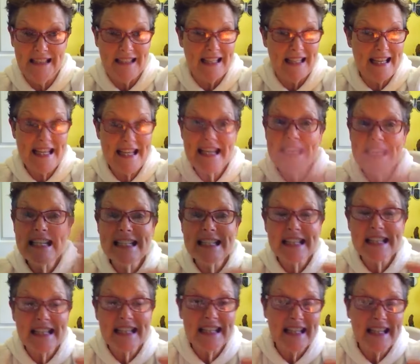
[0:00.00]

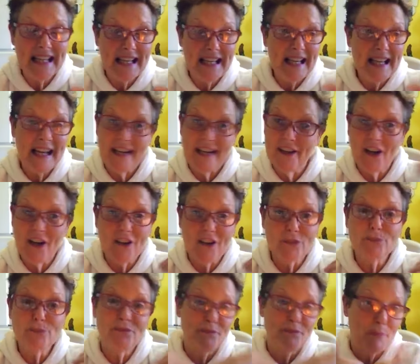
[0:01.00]
Easy, and
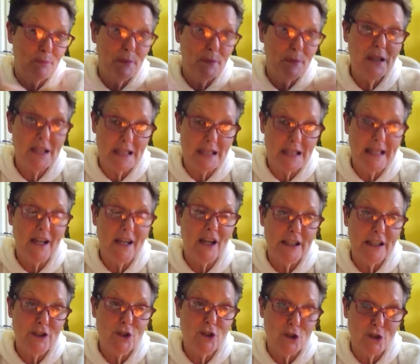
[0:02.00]
personally I
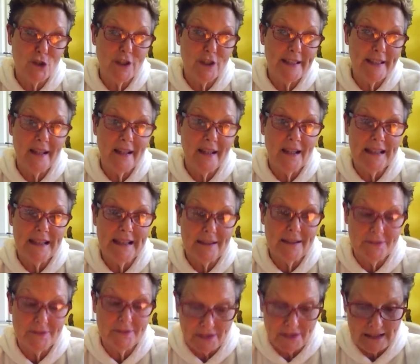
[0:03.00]
enjoy it. I
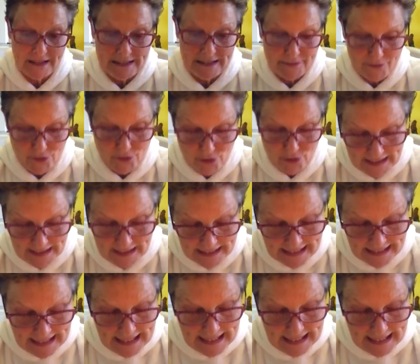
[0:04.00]
love doing it.